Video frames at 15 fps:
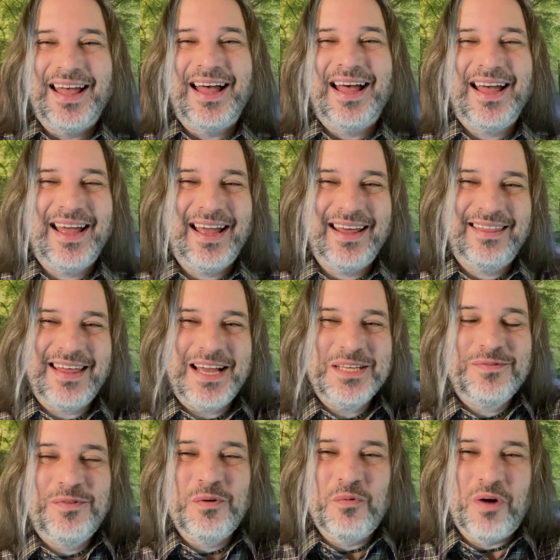Hi,
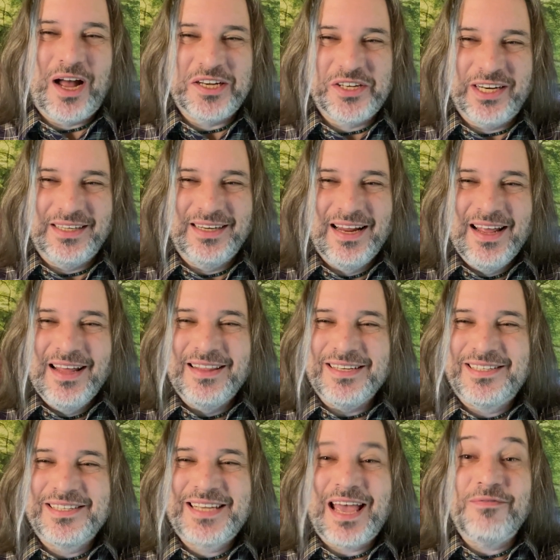thanks for watching.
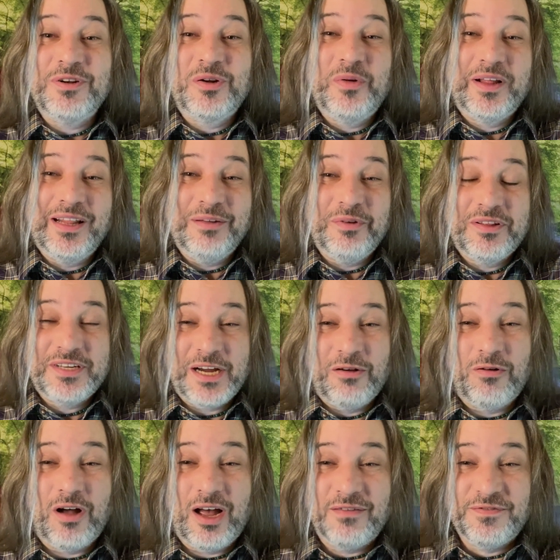This is Kevin Quigley with
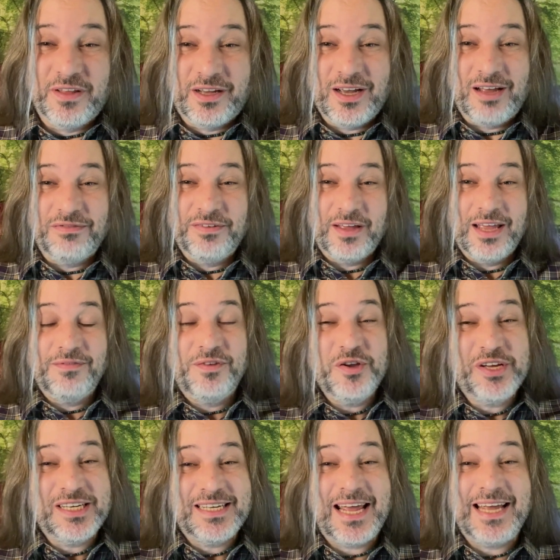Tarot Off the Cuff. If
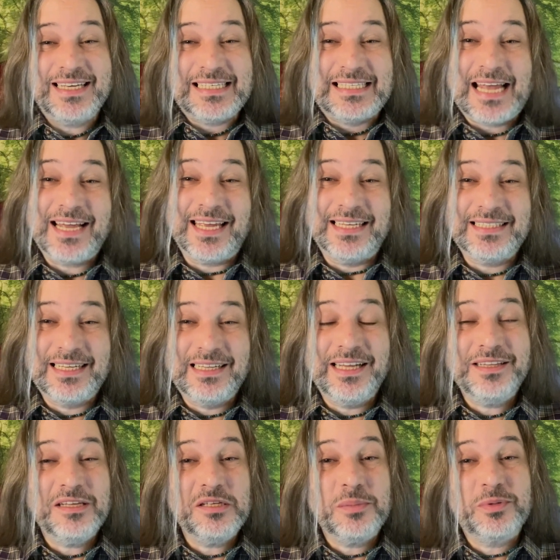you can take a second,
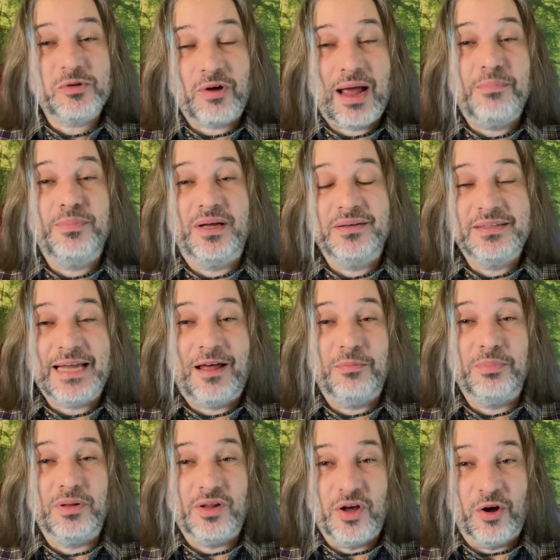click the subscribe button down
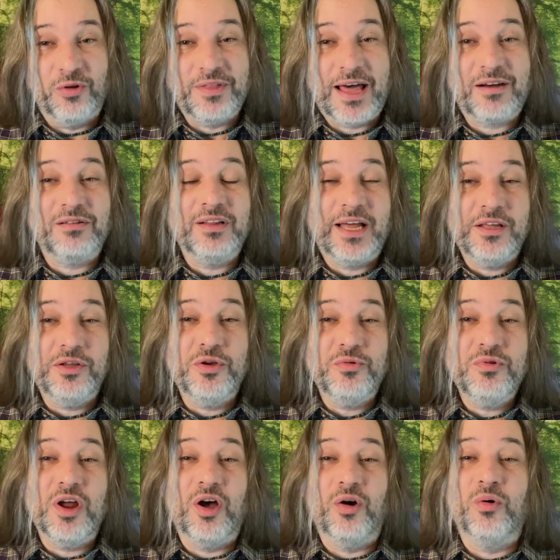below. That'll let you
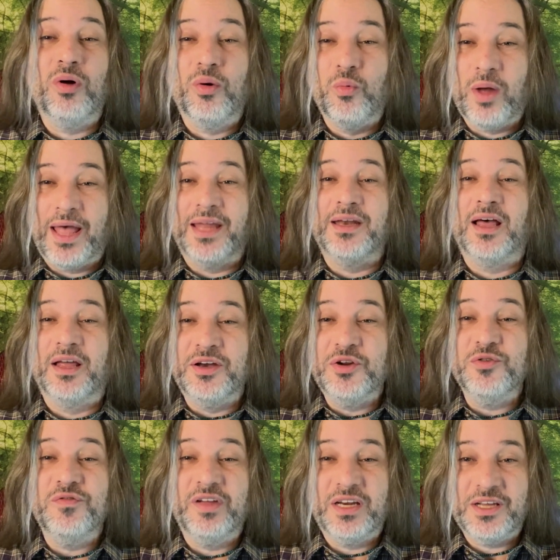know when a
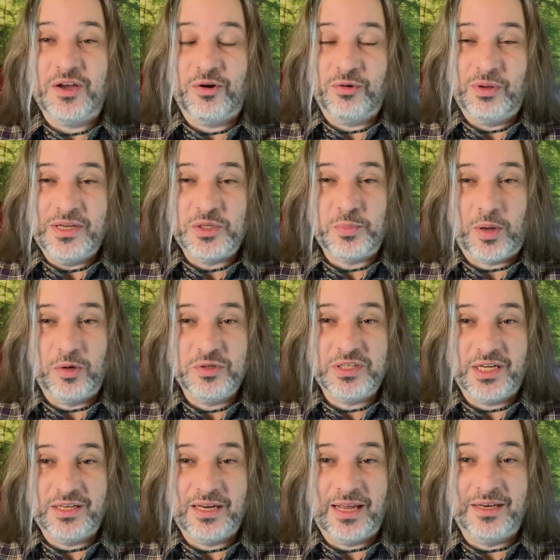new video is
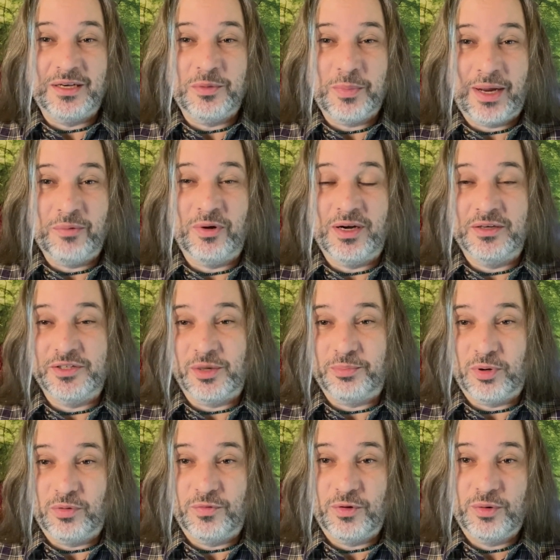posted, and you might want to jump
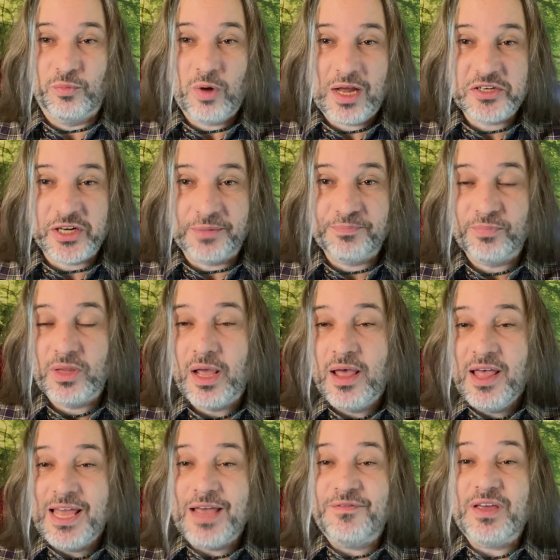over and watch it.